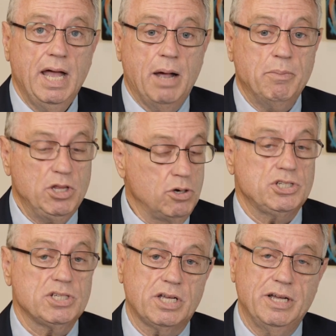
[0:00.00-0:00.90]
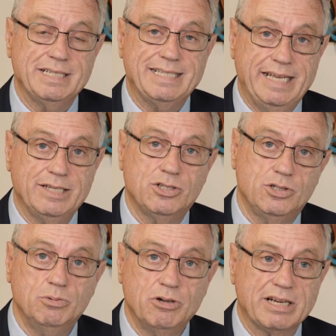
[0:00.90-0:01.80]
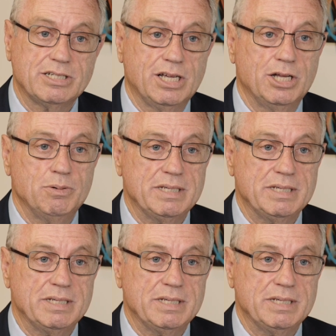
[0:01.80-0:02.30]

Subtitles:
And we're not just going to test you, we're actually going to